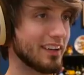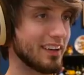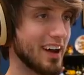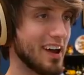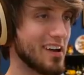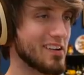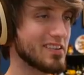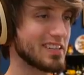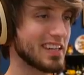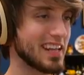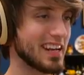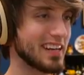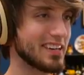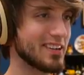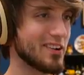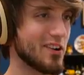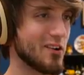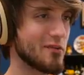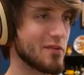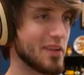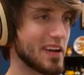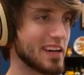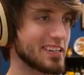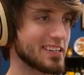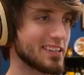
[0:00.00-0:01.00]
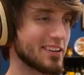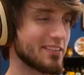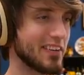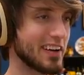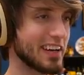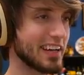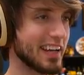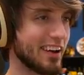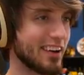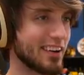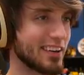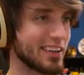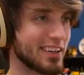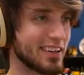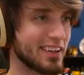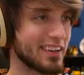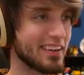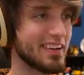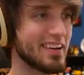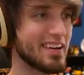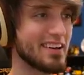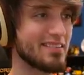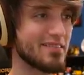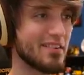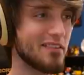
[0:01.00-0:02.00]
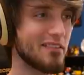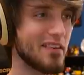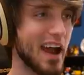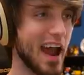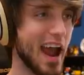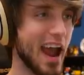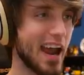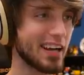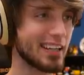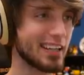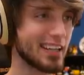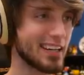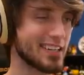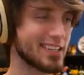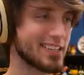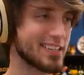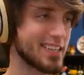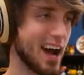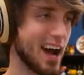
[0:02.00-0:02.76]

I was gonna do a picture of my character, but my hair looks